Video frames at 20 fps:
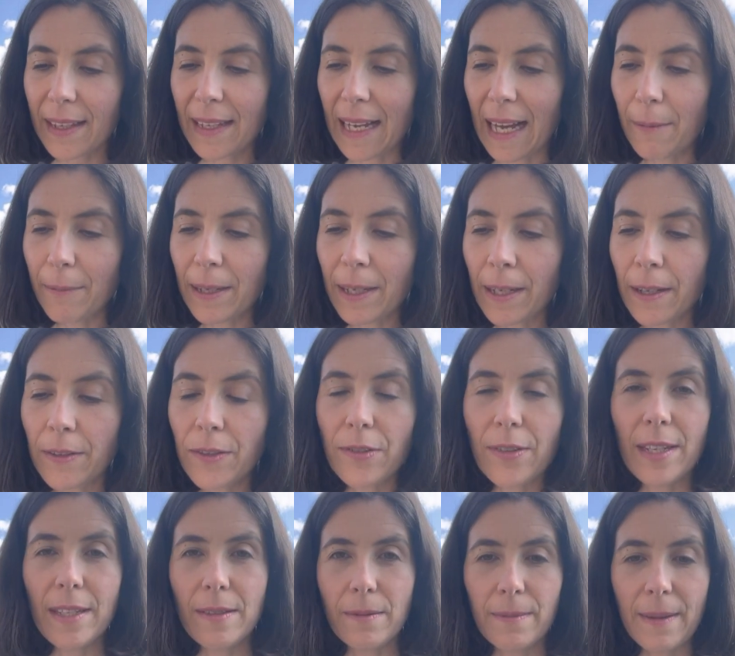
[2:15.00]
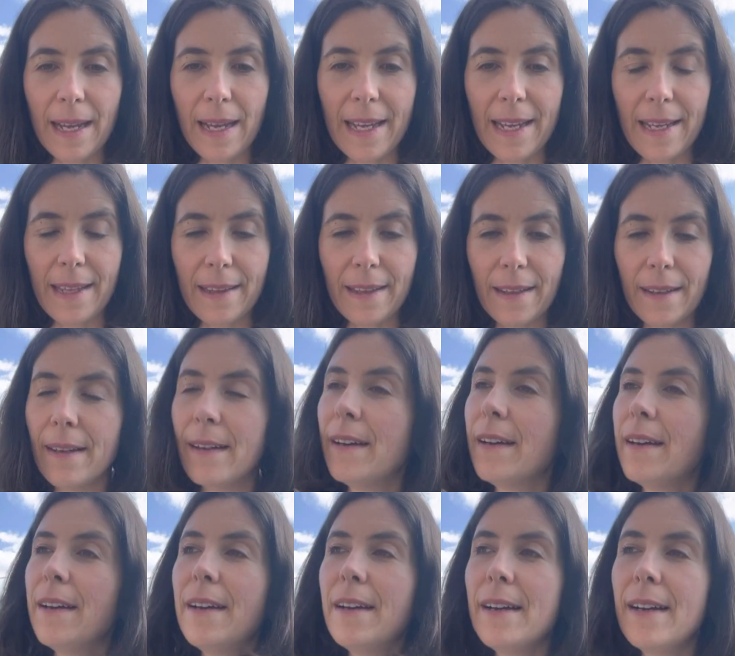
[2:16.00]
And we know straight away that
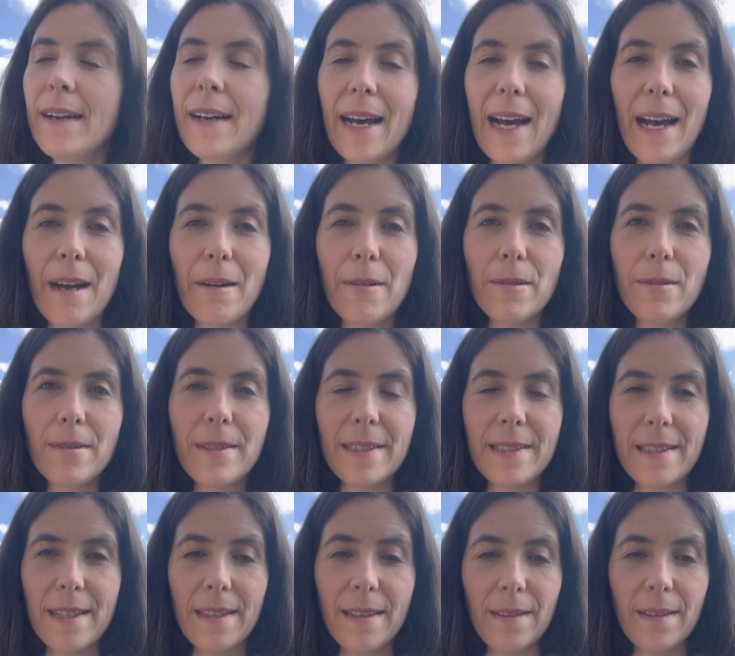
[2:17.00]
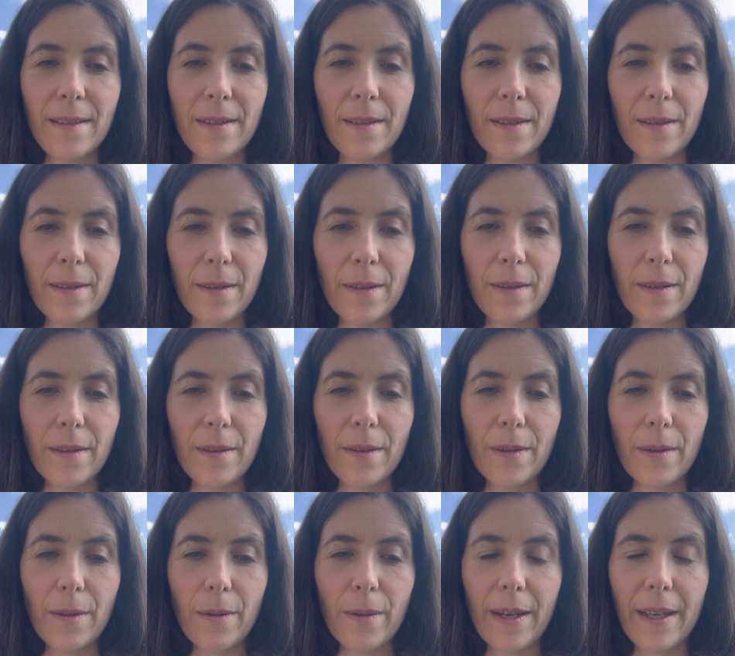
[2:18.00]
Harold is in
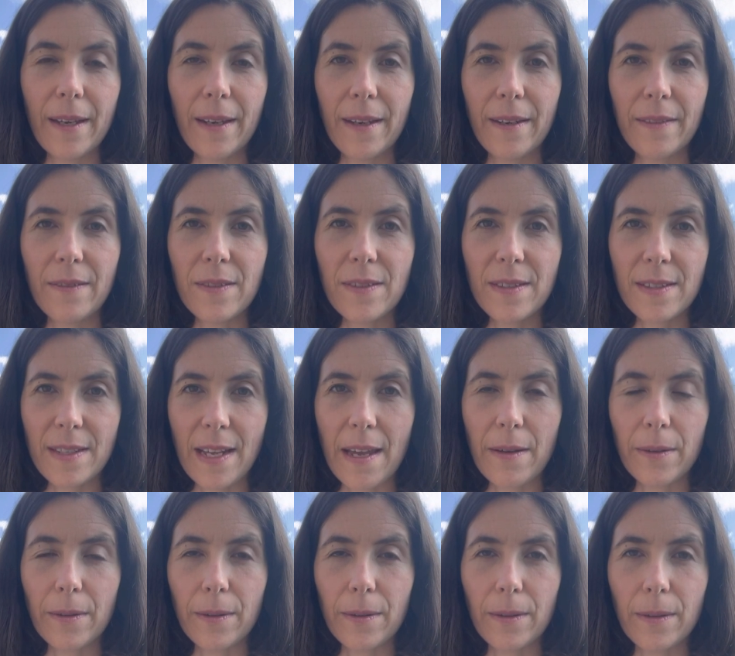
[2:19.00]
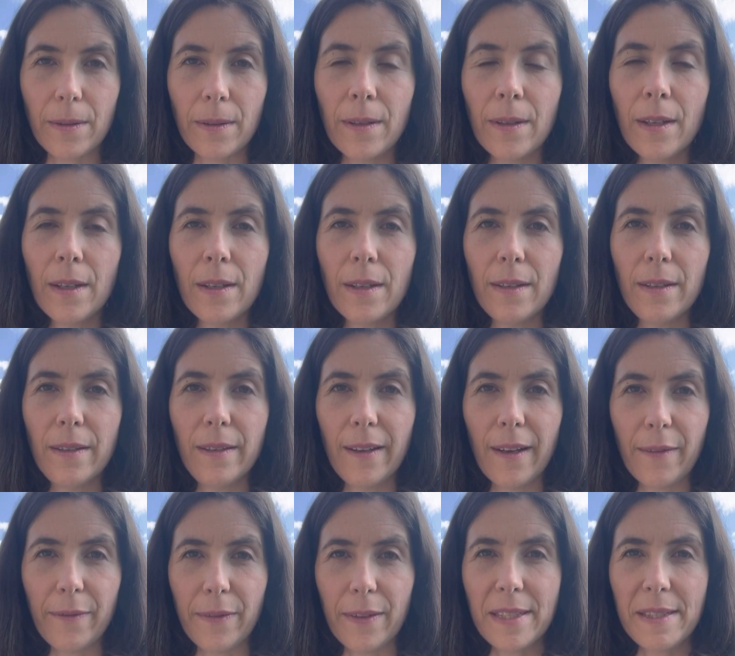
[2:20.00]
quite a kind of stale,
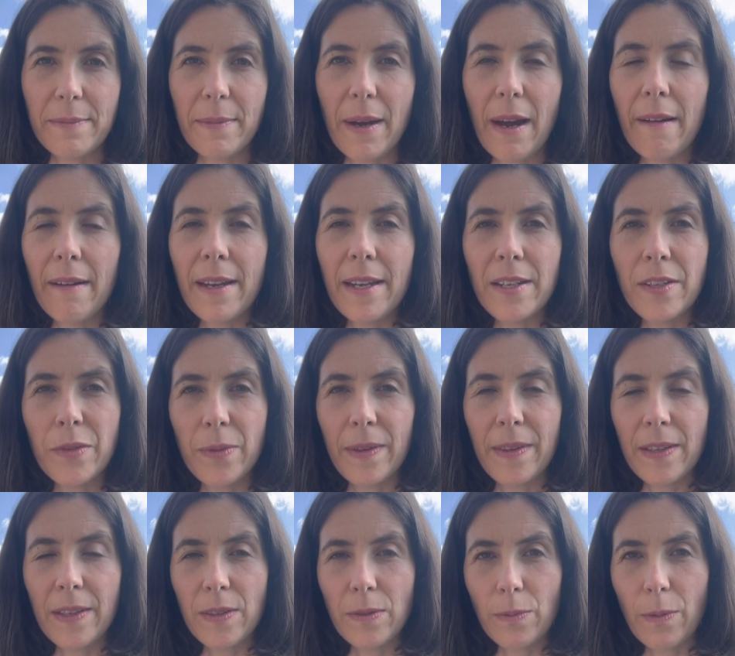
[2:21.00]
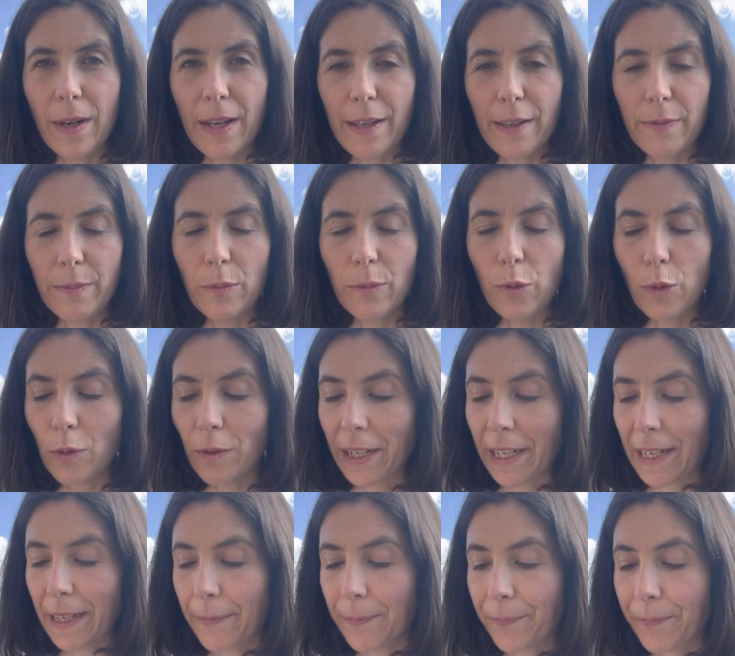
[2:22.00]
loveless marriage with his wife
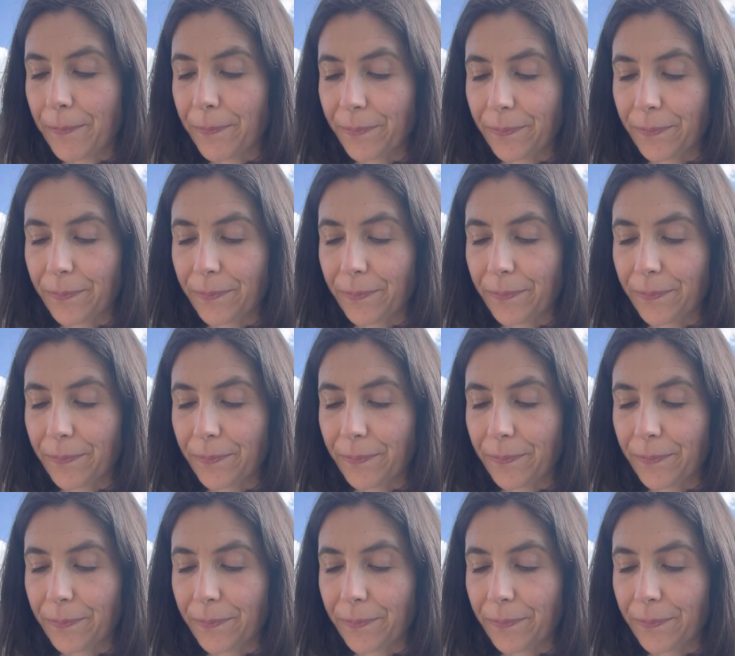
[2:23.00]
Maureen,